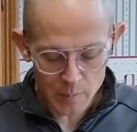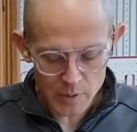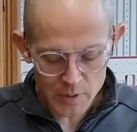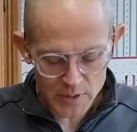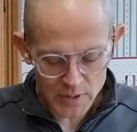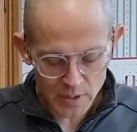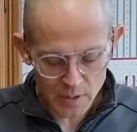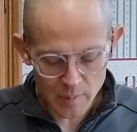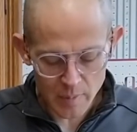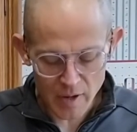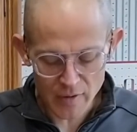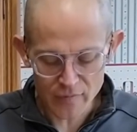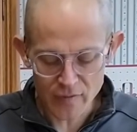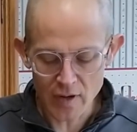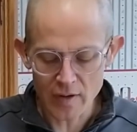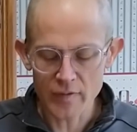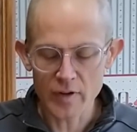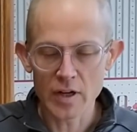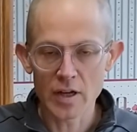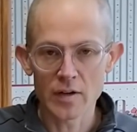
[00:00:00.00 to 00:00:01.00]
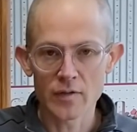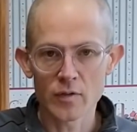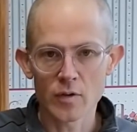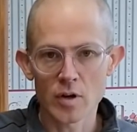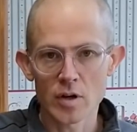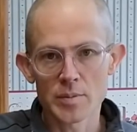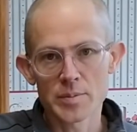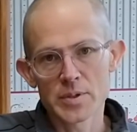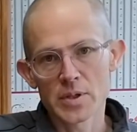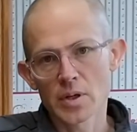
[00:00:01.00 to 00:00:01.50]
using about 5.5
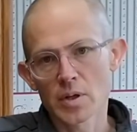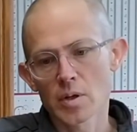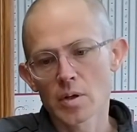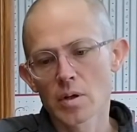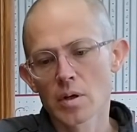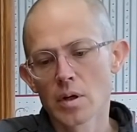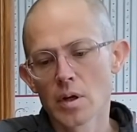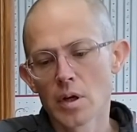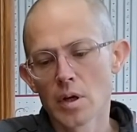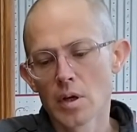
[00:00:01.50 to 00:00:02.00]
grams here